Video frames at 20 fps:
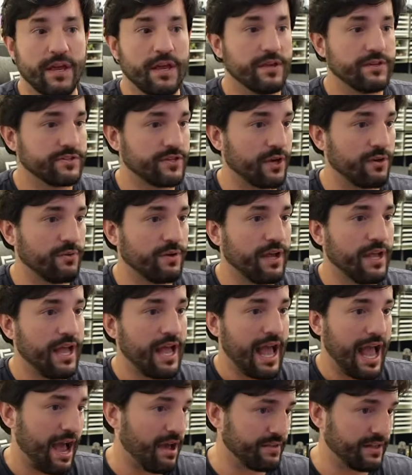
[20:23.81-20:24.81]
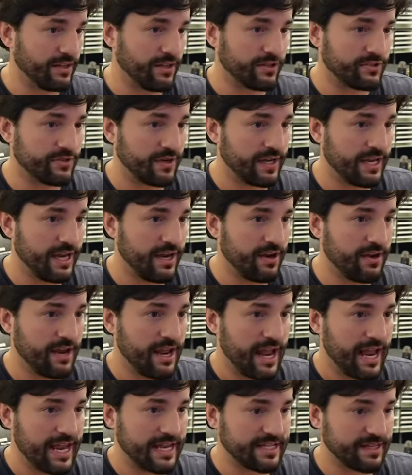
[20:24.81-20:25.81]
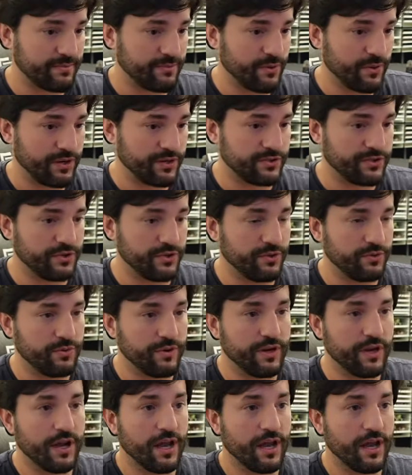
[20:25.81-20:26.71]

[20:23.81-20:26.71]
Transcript: So how that looks right here is I'm going to